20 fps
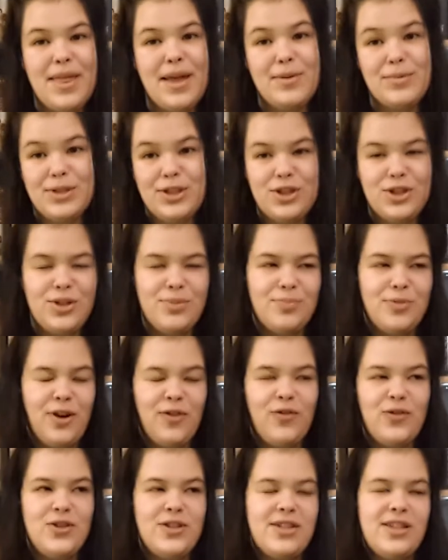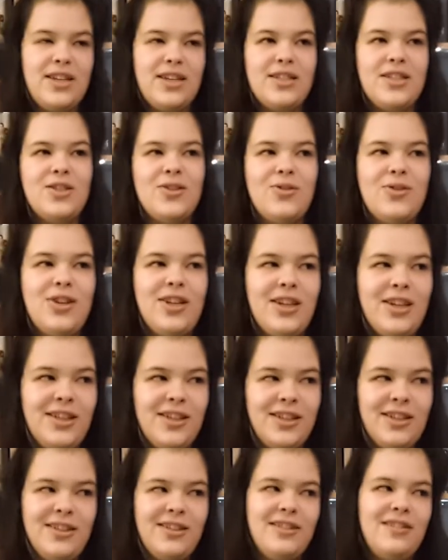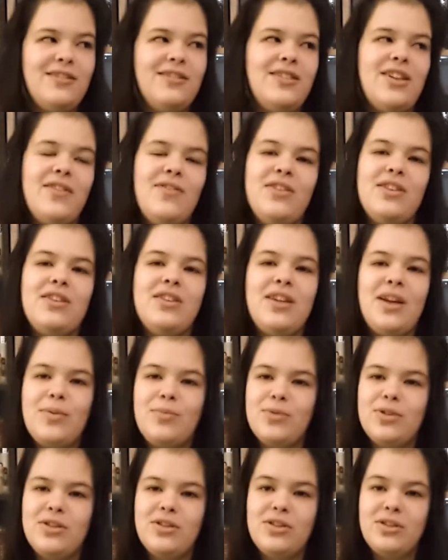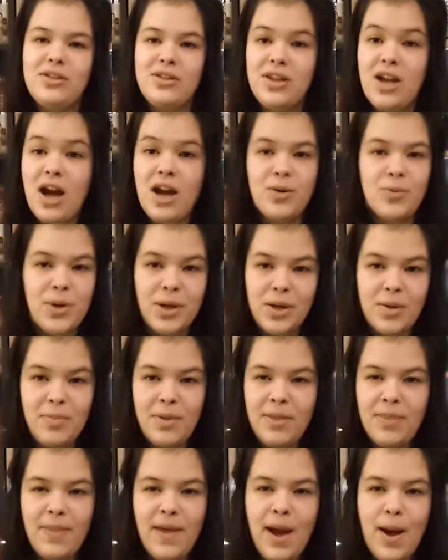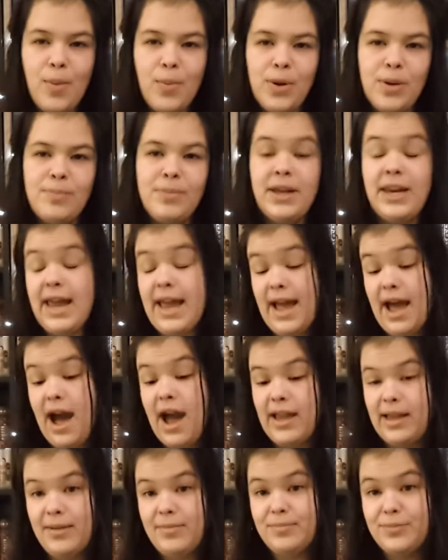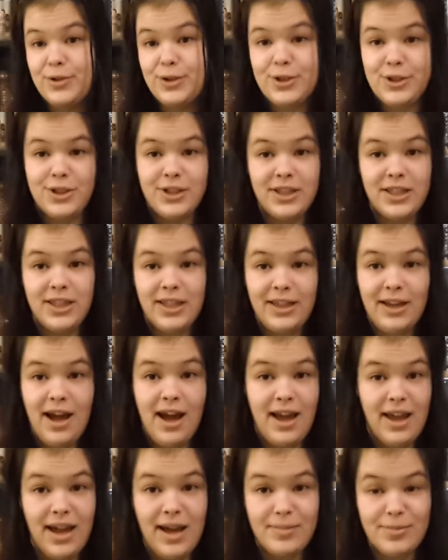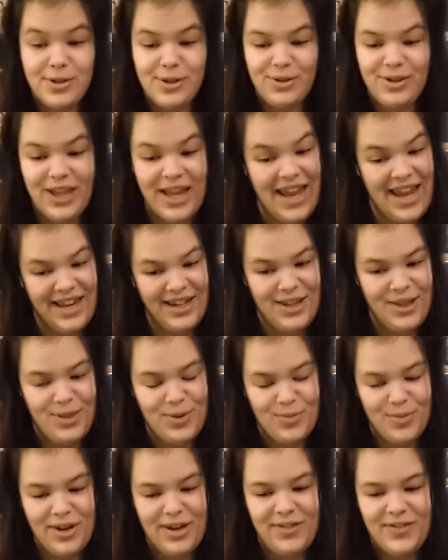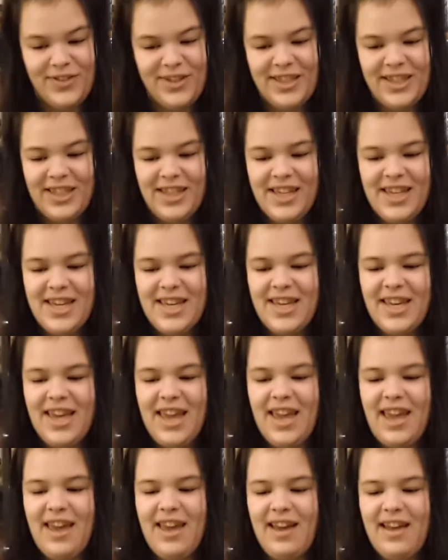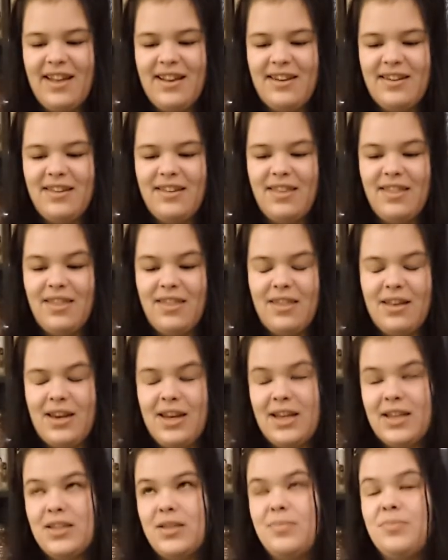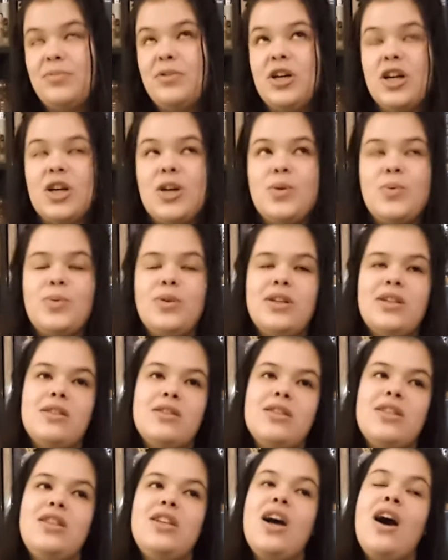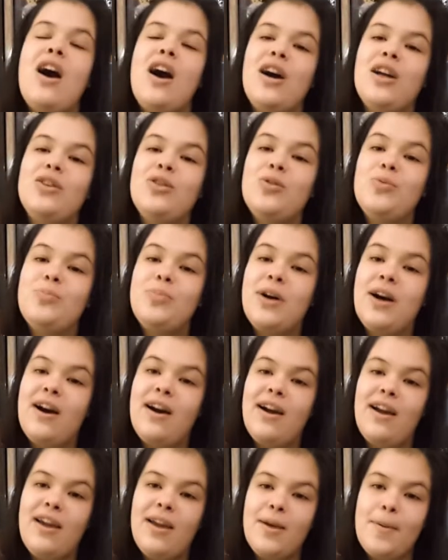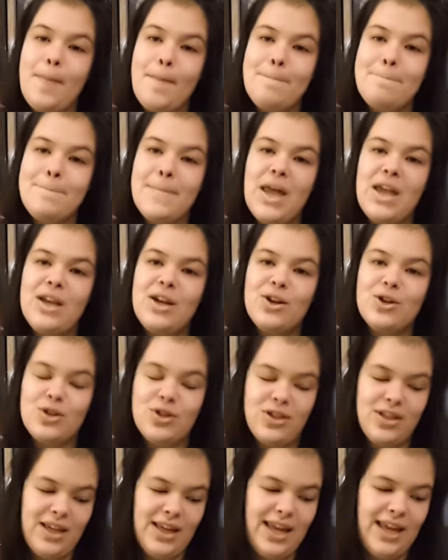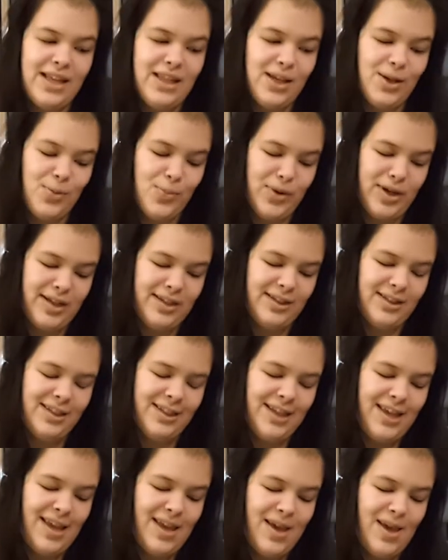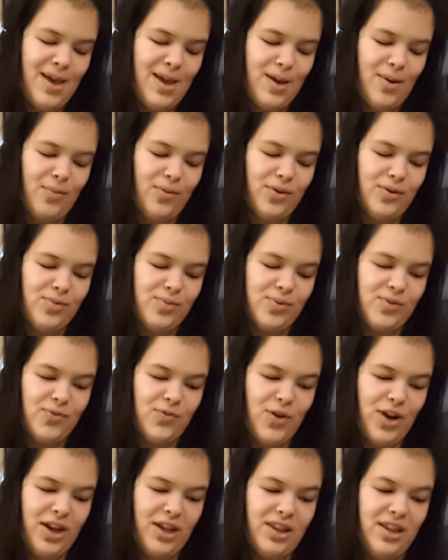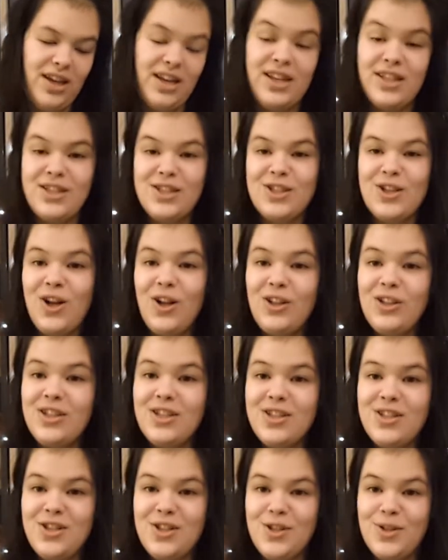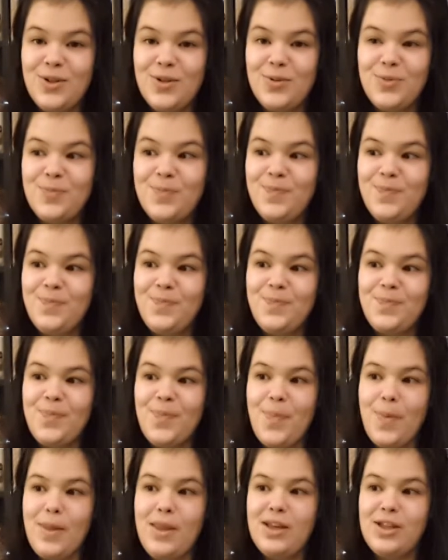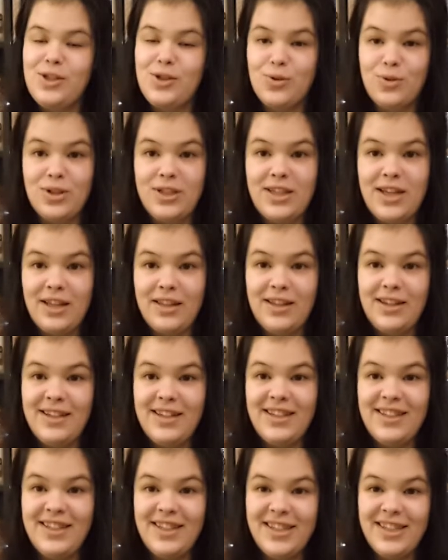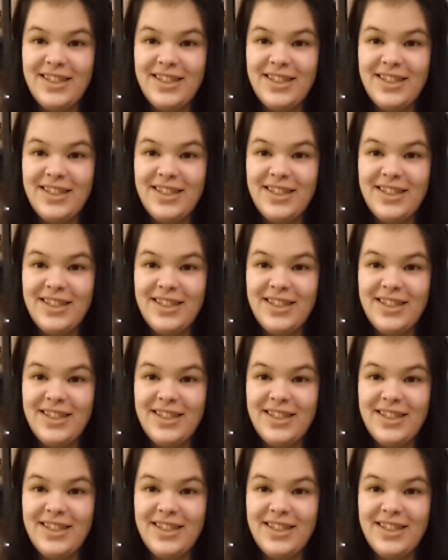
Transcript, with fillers: but that was just a preference thing. So definitely, I would not recommend that one. But I, I personally, I absolutely hated the Rift. And the next book was Tehanu by Ursula K. Le Guin, which was frankly an insult to storytelling